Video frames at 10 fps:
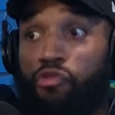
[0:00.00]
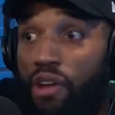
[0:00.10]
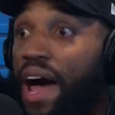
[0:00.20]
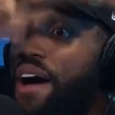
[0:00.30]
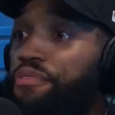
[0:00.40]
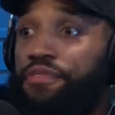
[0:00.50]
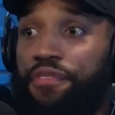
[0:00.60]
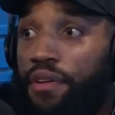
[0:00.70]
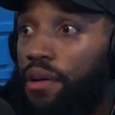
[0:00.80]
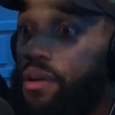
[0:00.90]

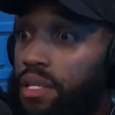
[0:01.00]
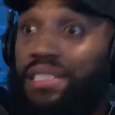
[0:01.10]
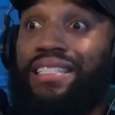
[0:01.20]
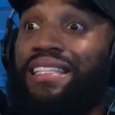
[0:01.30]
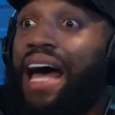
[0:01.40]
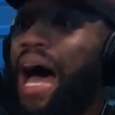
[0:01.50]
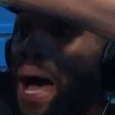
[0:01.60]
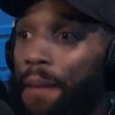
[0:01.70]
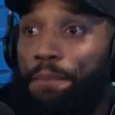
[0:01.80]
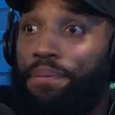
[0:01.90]
ref,
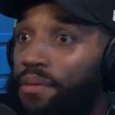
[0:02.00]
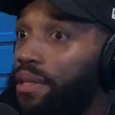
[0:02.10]
stop.